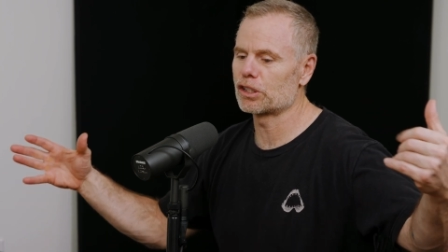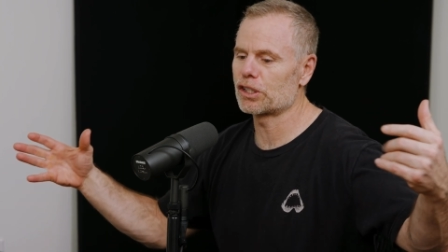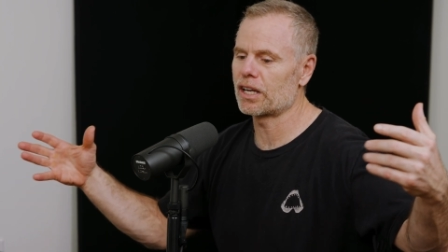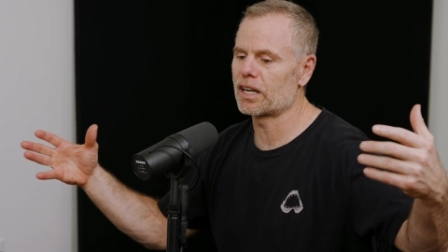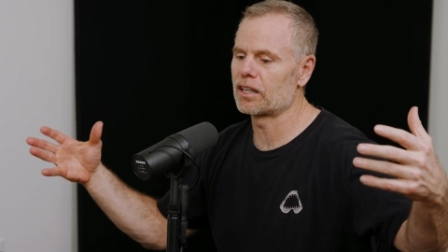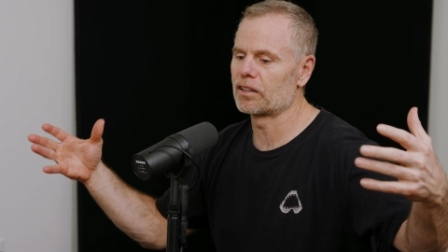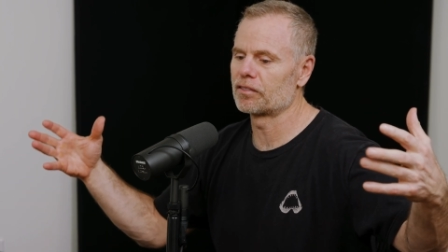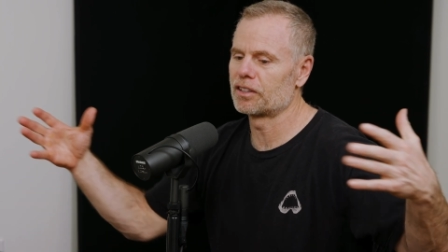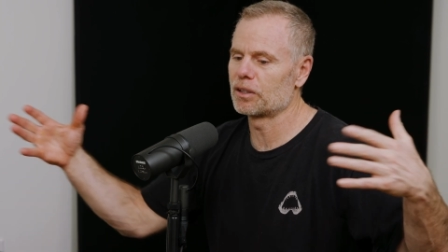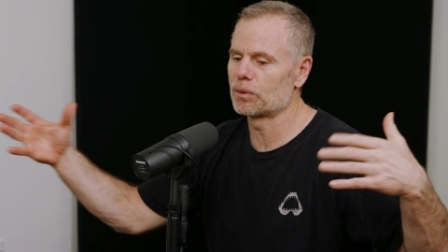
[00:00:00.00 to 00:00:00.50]

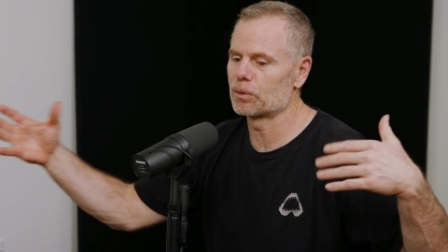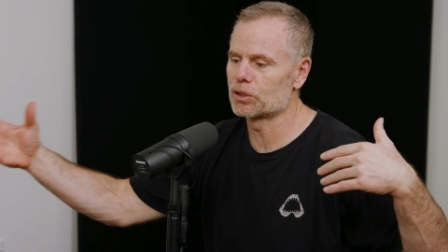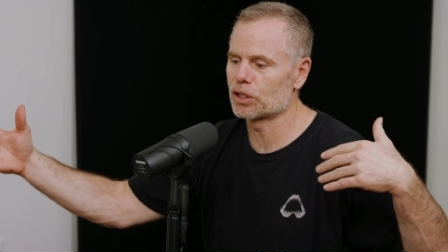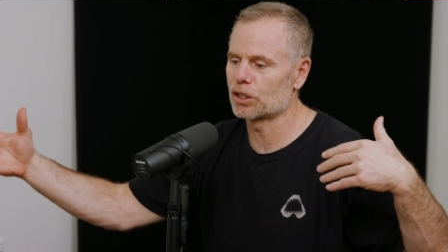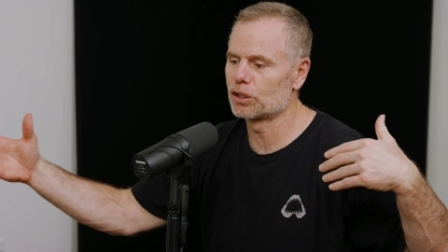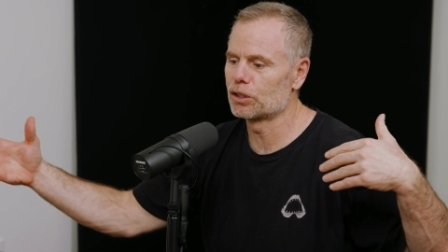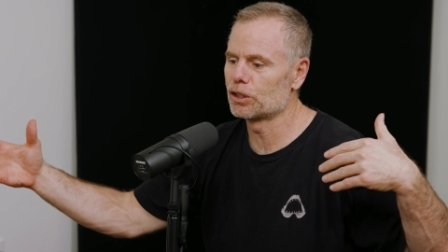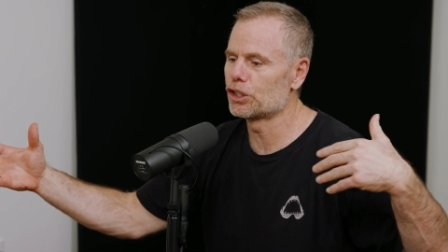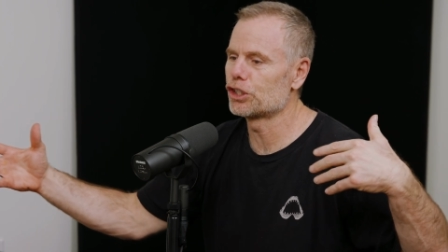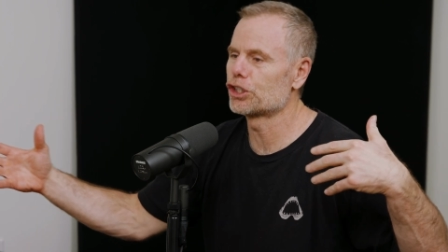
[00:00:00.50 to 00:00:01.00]
Channel if there was
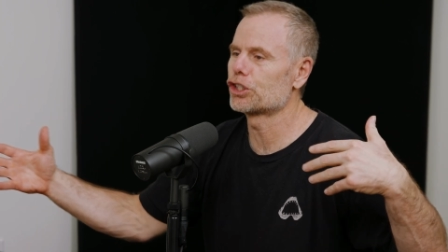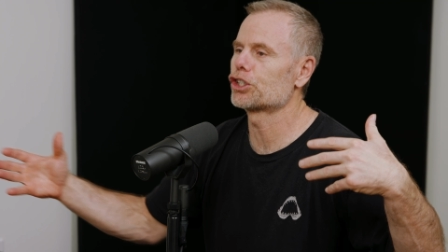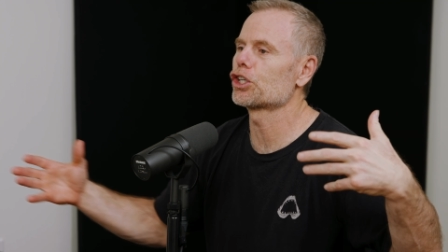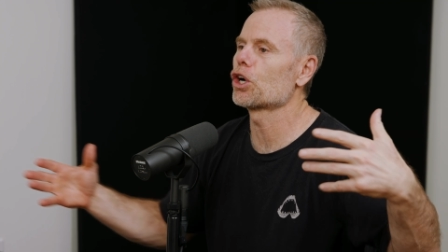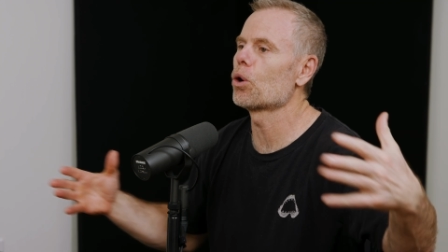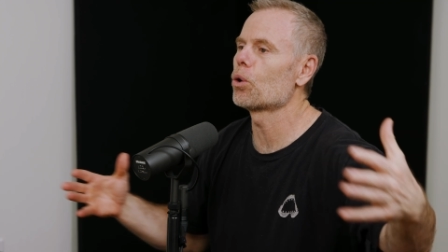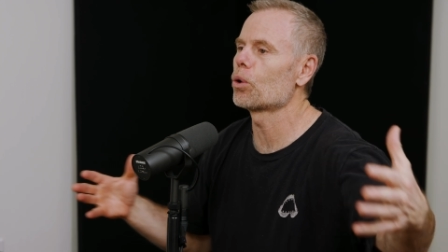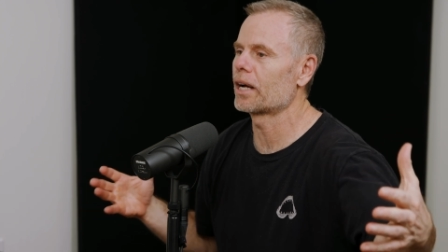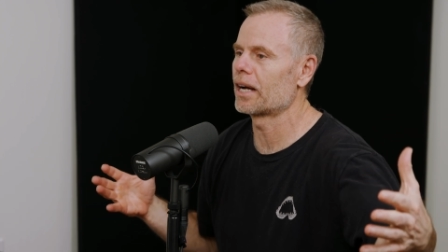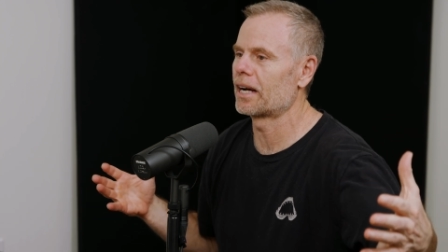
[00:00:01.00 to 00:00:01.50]
a good
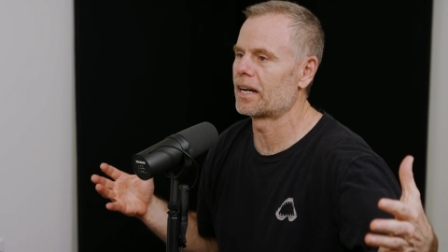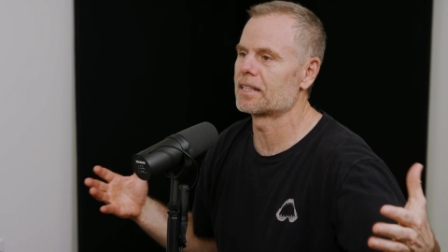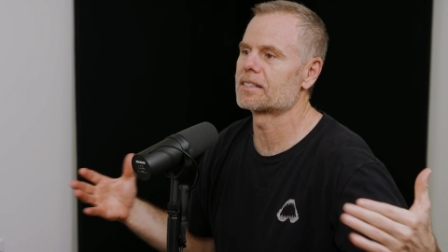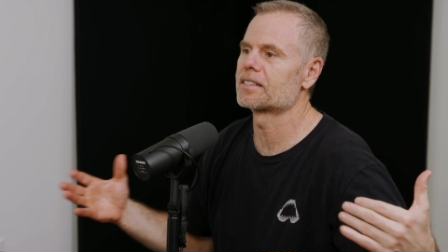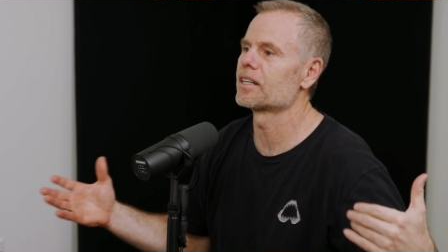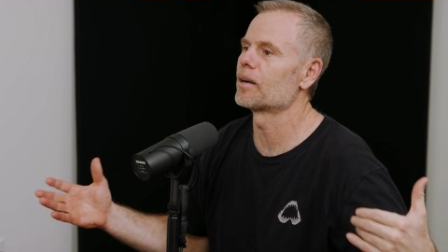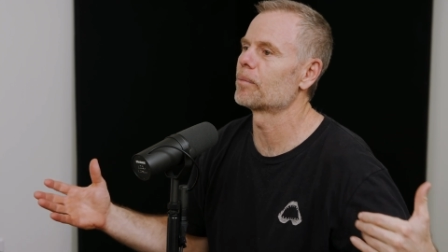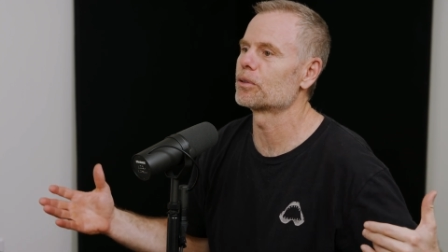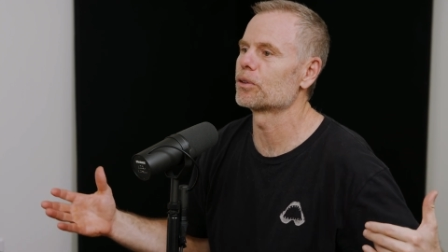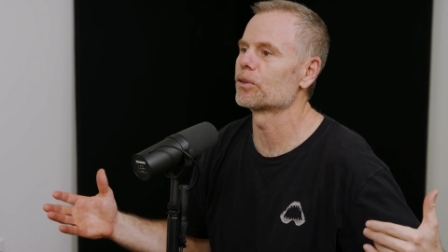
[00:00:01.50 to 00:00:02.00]
show
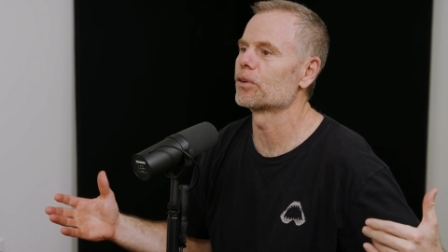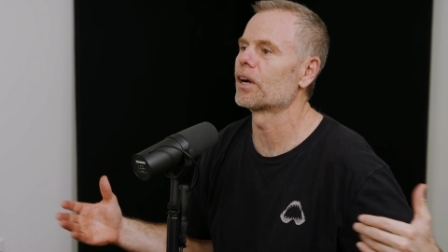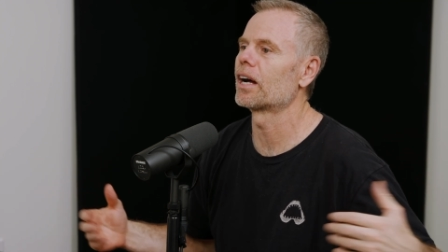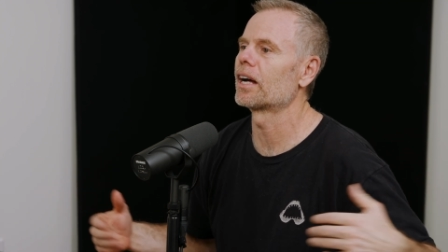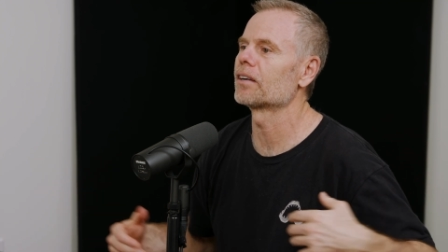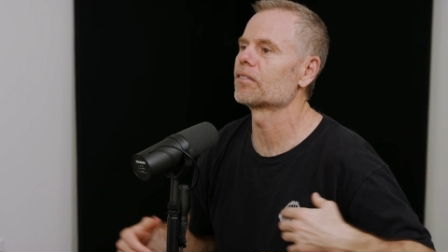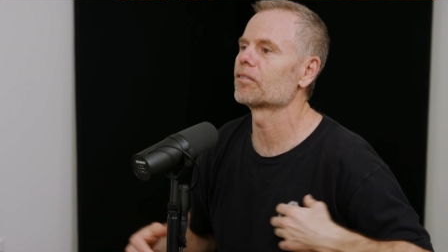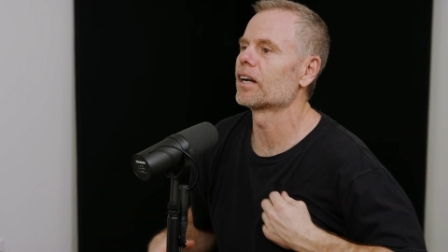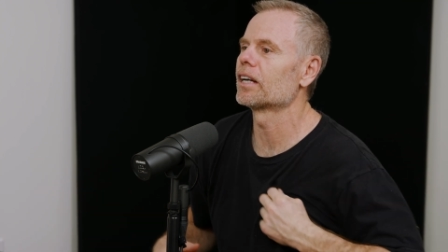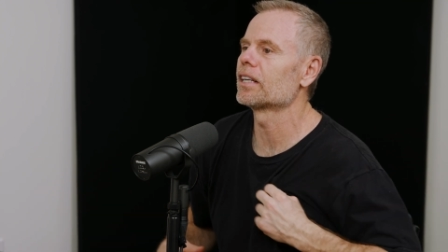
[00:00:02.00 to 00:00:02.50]
concept or
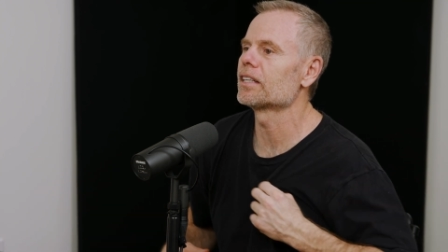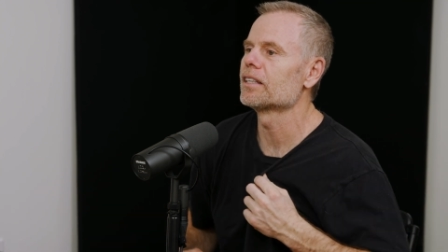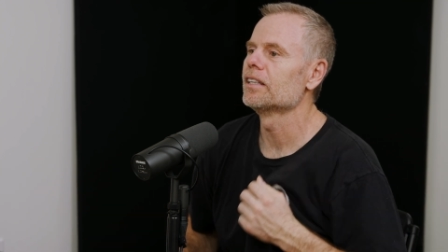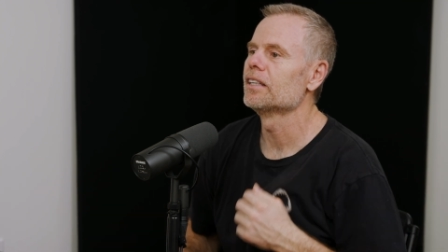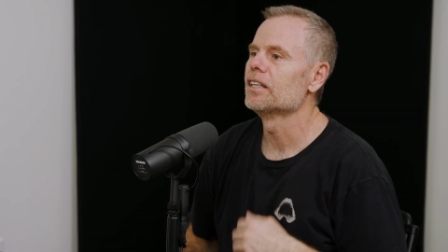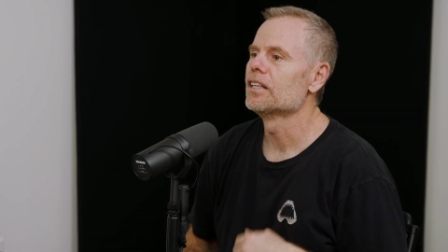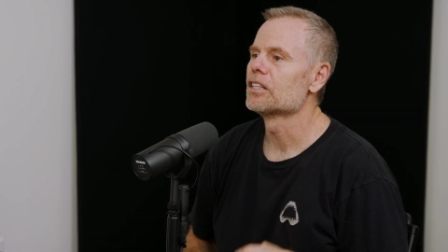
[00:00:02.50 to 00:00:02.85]
not, right?